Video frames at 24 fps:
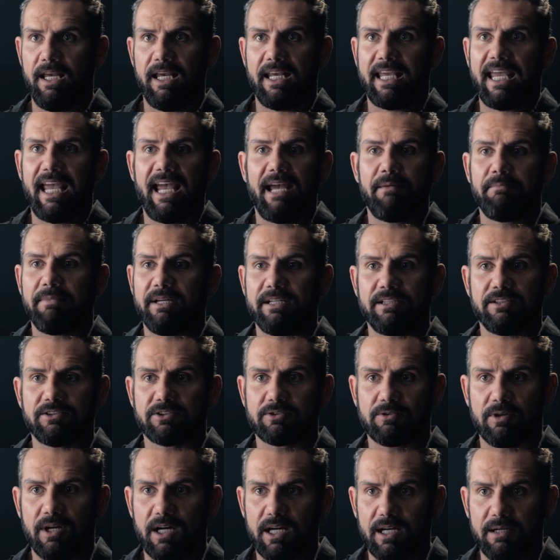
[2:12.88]
it can't be
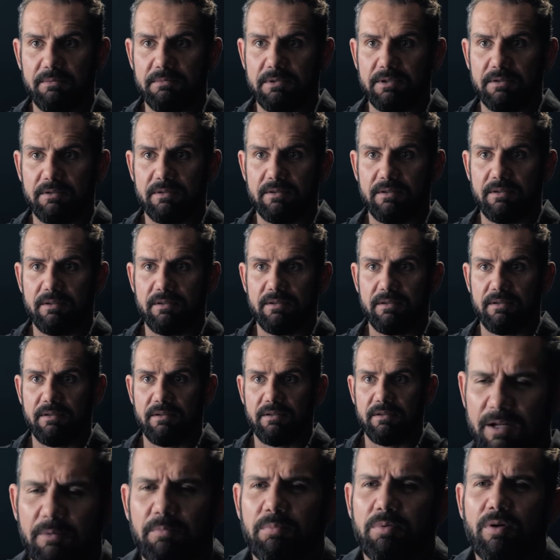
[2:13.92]
described.
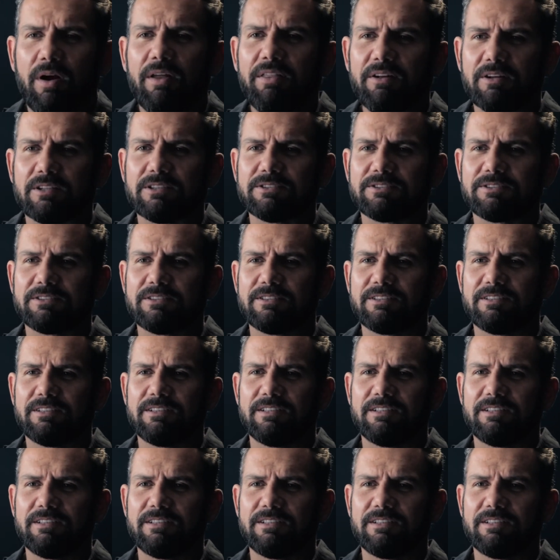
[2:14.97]
They're brothers.